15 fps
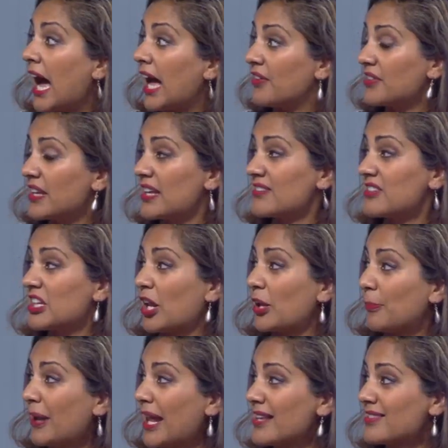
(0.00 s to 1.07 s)
And it's, you
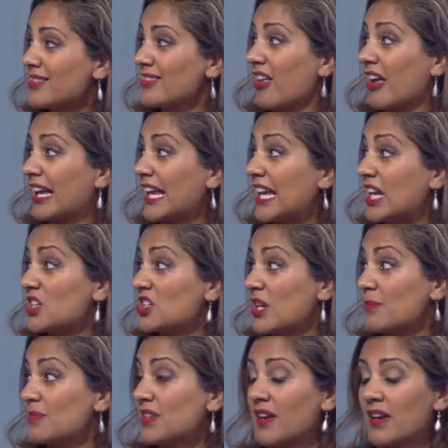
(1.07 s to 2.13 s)
know, places like
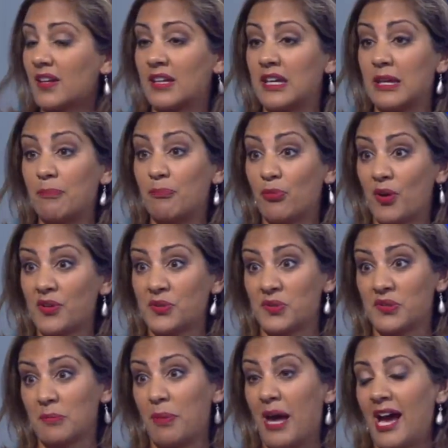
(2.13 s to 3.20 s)
Egypt, Turkey,
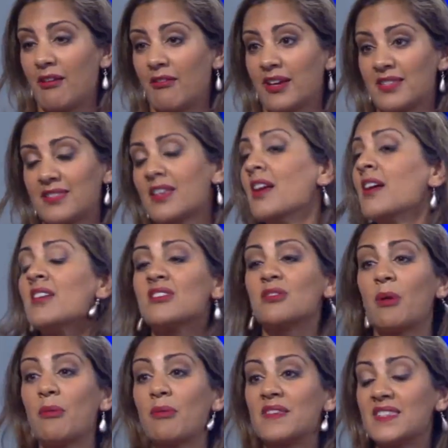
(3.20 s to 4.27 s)
Brussels and Paris,
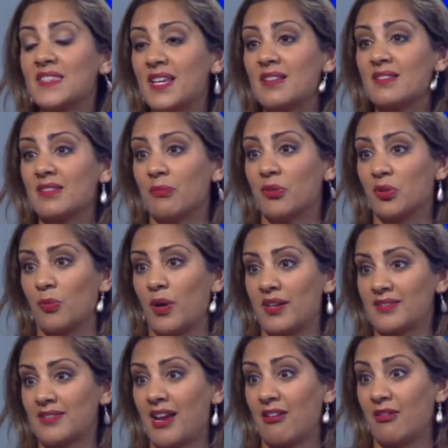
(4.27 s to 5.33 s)
so where we've seen some of the
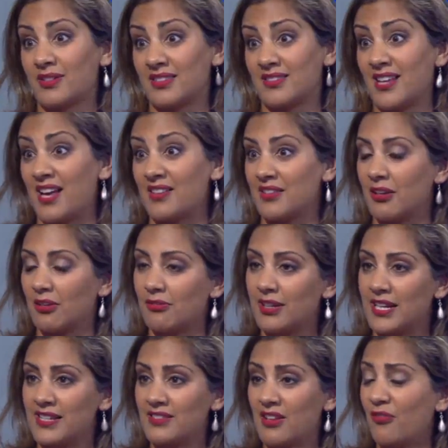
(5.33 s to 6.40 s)
worst terrorist attacks are
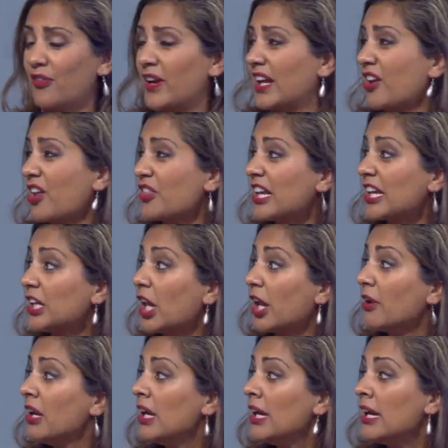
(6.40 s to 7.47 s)
really suffering. And I think, you
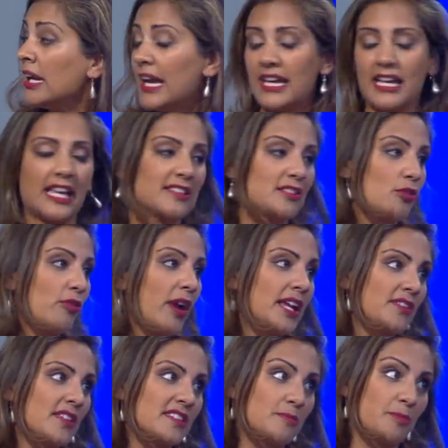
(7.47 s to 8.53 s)
know, it's
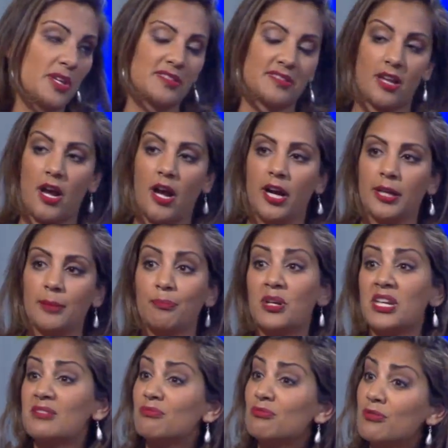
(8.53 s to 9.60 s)
great there's a beast at home, but it's